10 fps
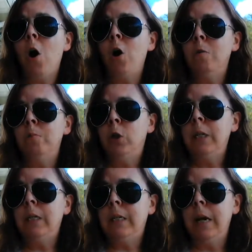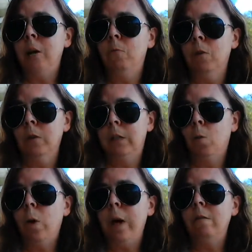farm, she said, real
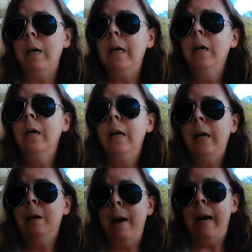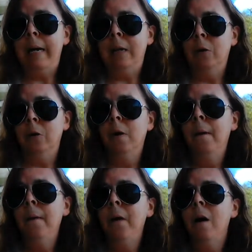squealy in my ear.
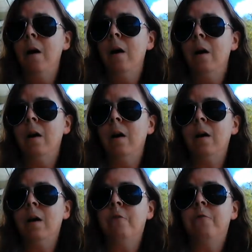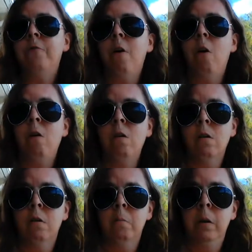A
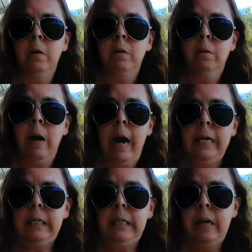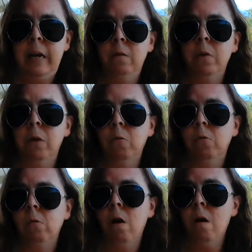farm, I said, real
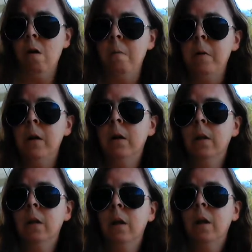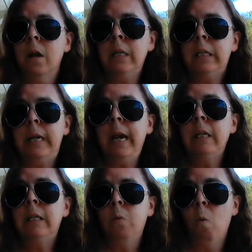glum, "Cause
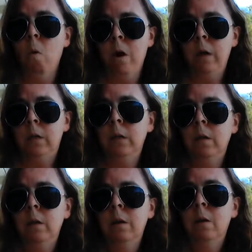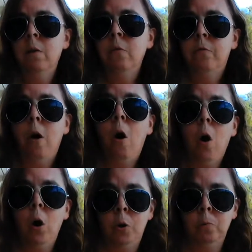guess what?
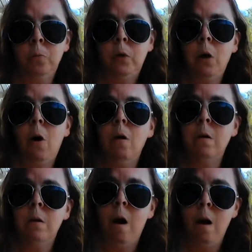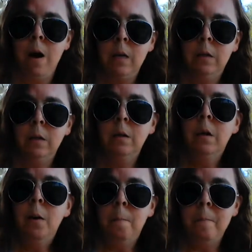Farms are not
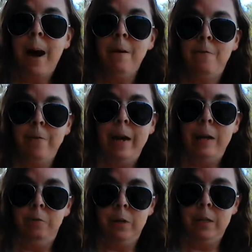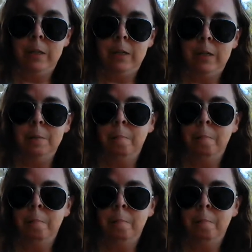my favorites.